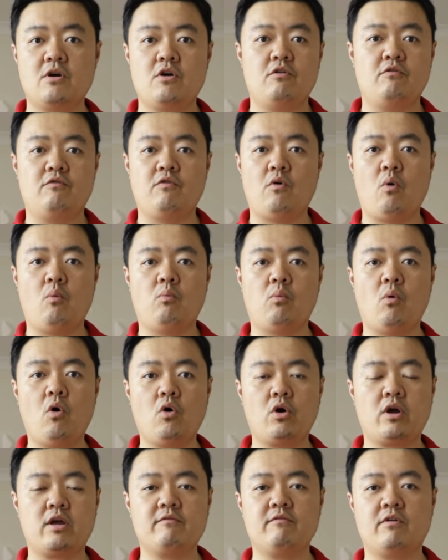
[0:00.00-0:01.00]
For
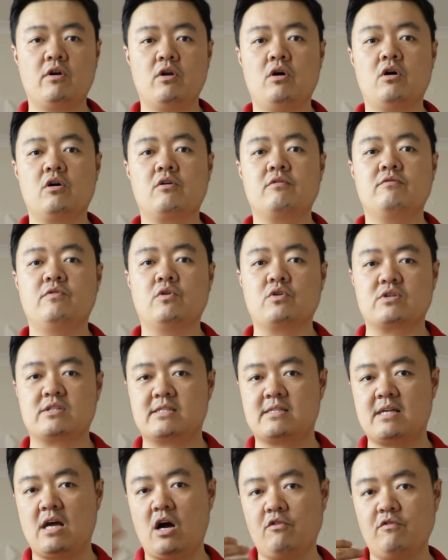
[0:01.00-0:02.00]
walking vlog, for
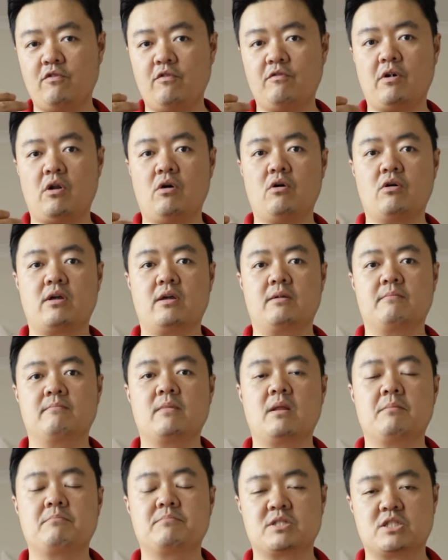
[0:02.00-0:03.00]

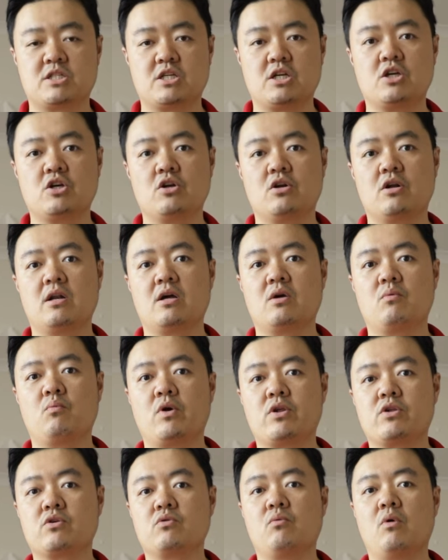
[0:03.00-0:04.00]
self-vlogging, particularly
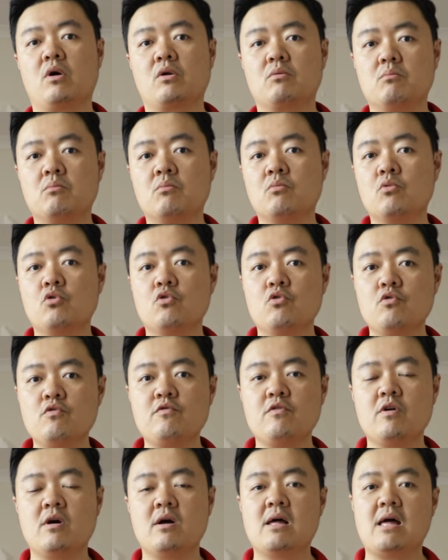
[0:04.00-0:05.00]
when you want to
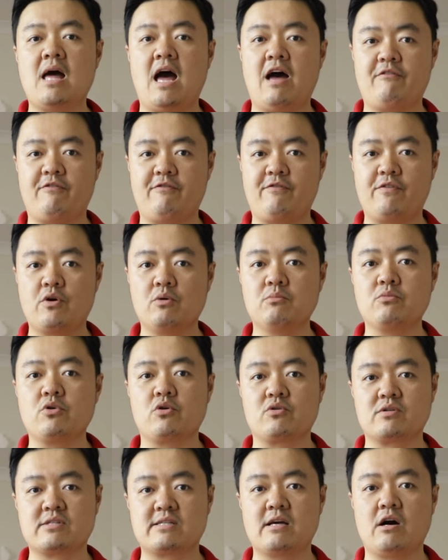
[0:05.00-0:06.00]
move and film
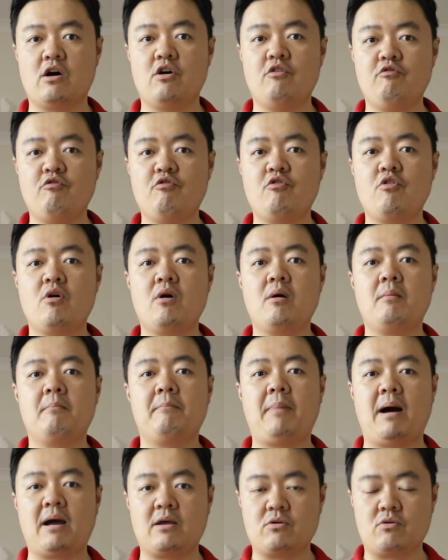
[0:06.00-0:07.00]
yourself
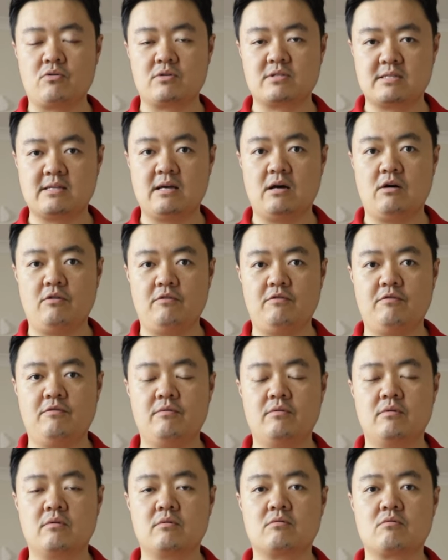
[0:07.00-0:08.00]
by yourself,
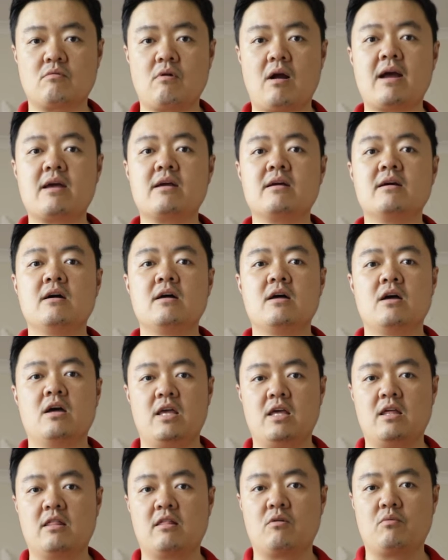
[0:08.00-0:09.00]
right?
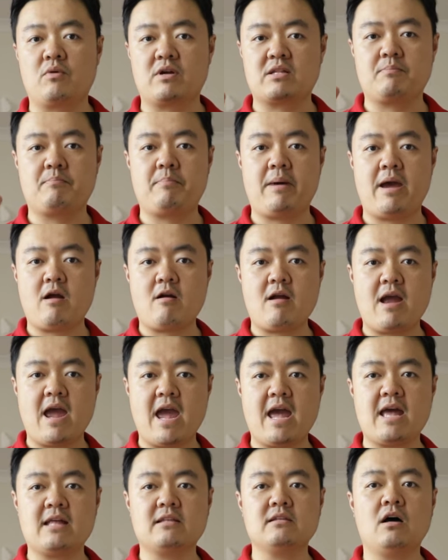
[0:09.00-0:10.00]
Either with bare
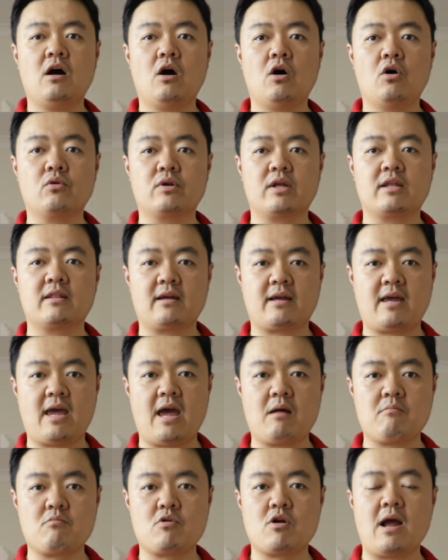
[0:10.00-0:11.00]
hand holding the
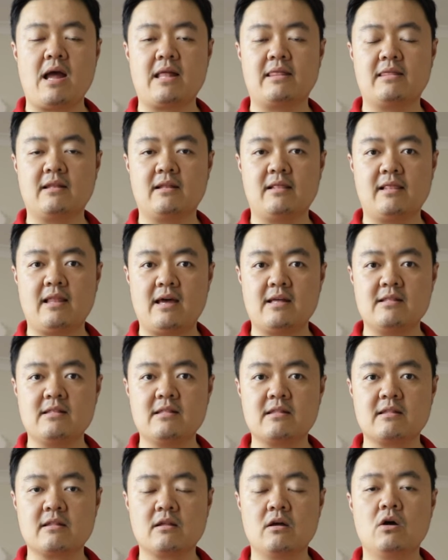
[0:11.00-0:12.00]
camera and the
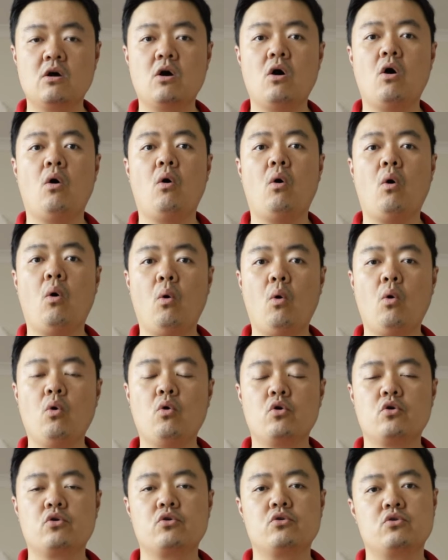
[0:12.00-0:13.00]
lens,
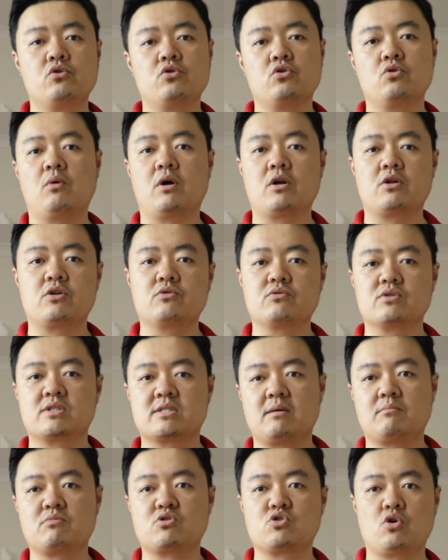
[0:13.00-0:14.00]
or you want to use
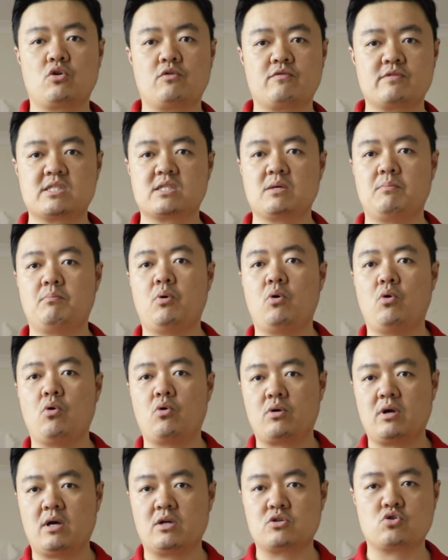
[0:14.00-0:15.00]
some sort of a
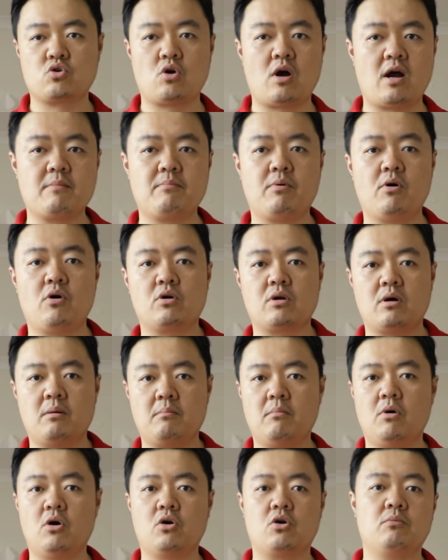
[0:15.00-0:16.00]
support, a tripod, a
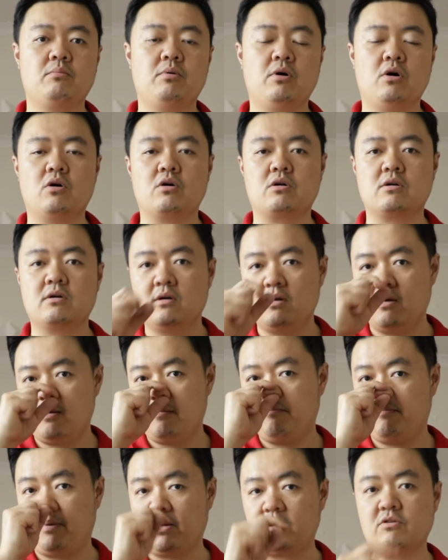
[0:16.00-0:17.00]
monopod,
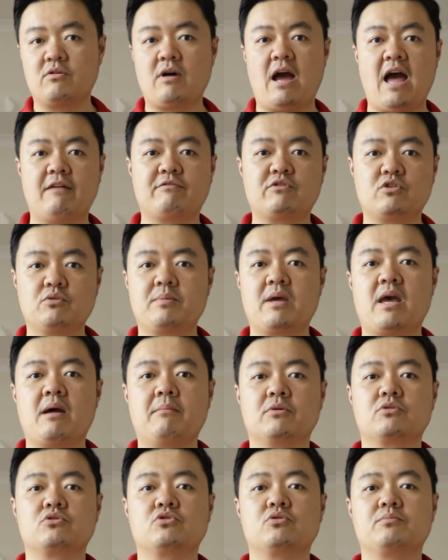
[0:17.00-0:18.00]
but you have to be
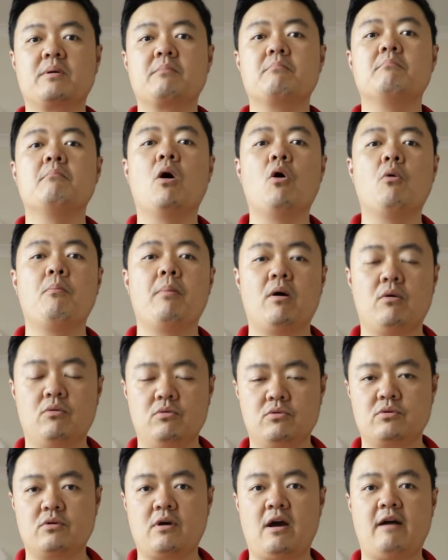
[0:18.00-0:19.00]
able to be mobile.
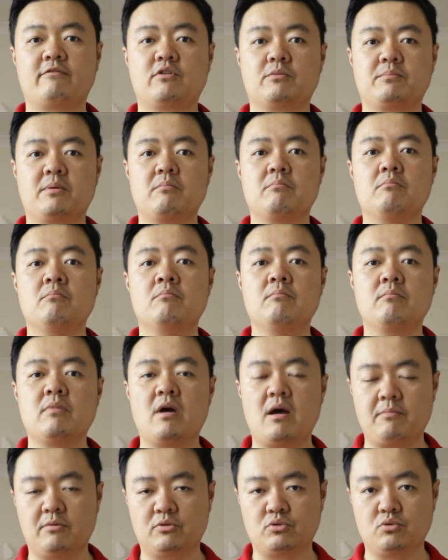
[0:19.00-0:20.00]
You have to be
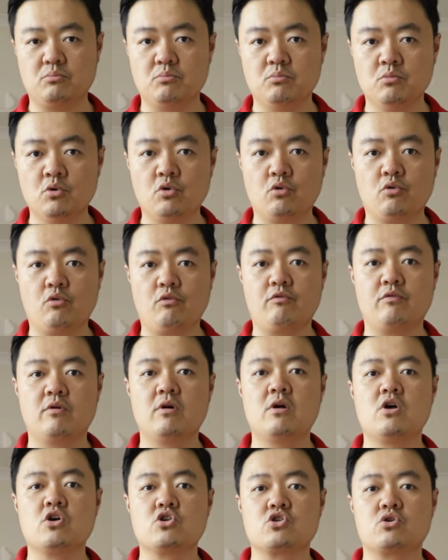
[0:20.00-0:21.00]
able to move.
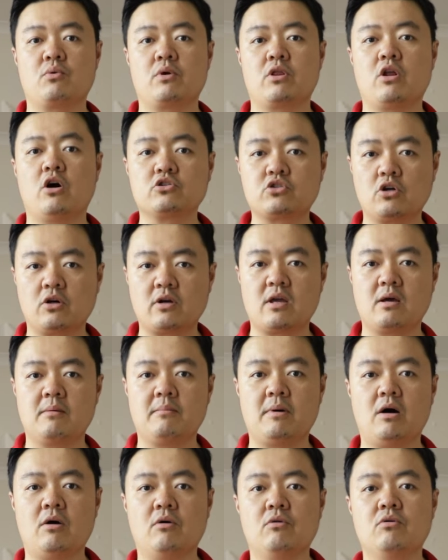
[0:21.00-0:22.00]
So we're not talking
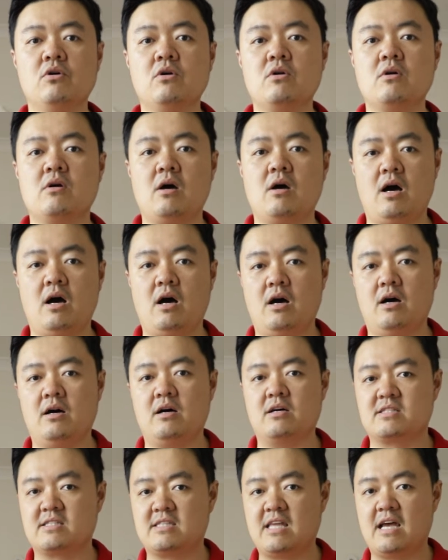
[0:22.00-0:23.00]
about
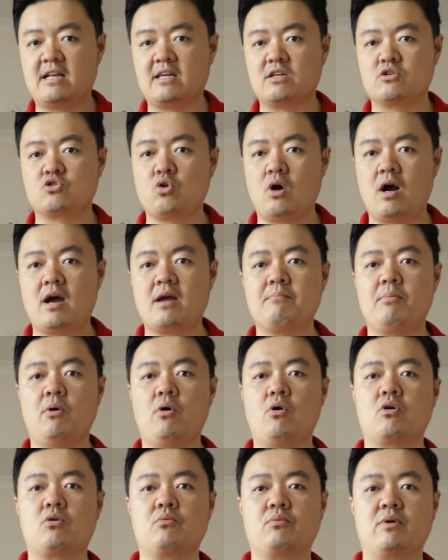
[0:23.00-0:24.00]
a steady
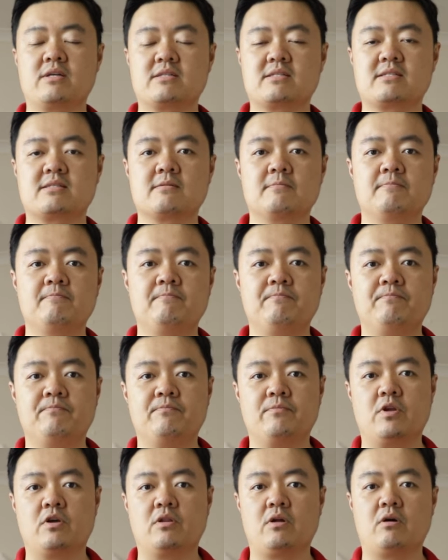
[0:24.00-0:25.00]
tripod with,
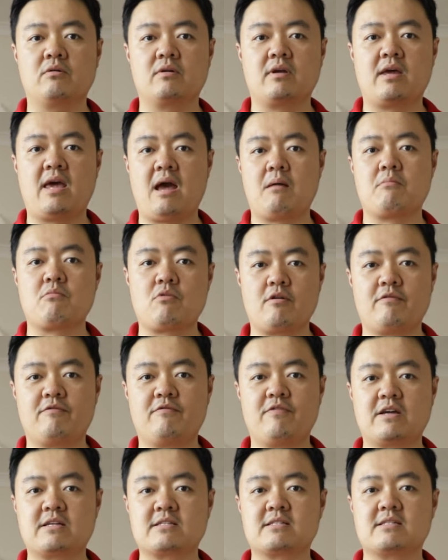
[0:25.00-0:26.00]
camera
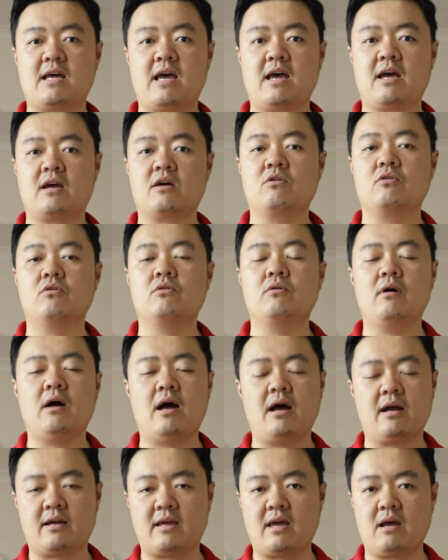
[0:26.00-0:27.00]
fixed angle
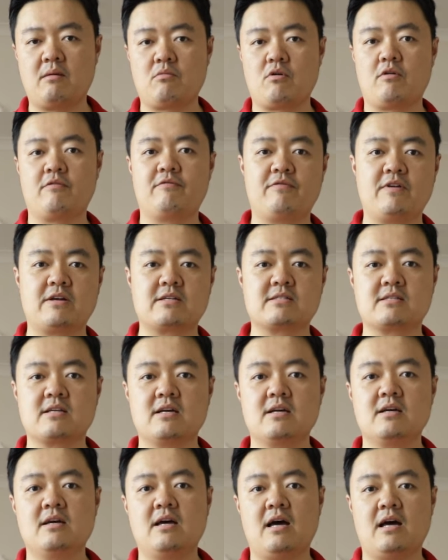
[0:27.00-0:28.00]
and camera fixed
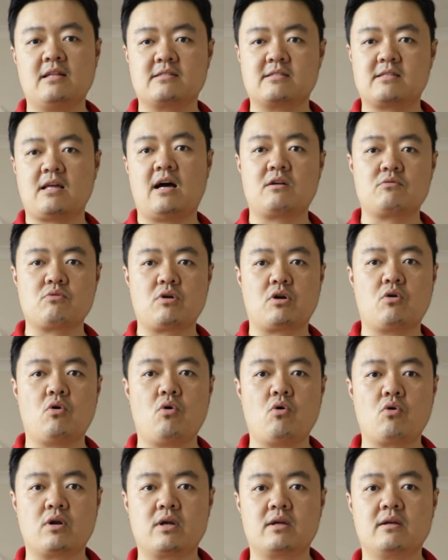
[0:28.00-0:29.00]
and start
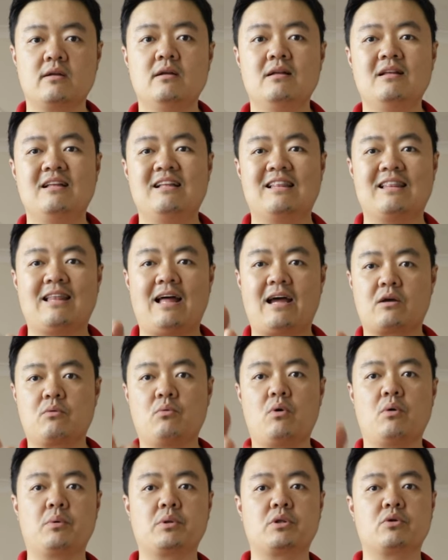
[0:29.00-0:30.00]
recording like
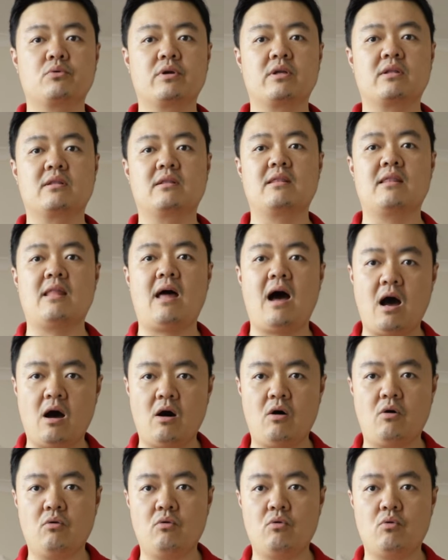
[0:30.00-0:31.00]
what we're doing
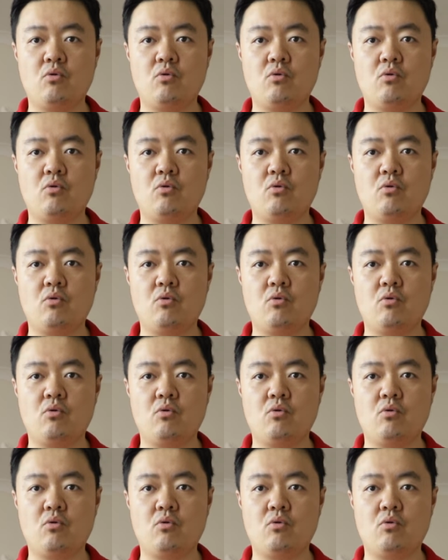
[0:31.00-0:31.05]
now.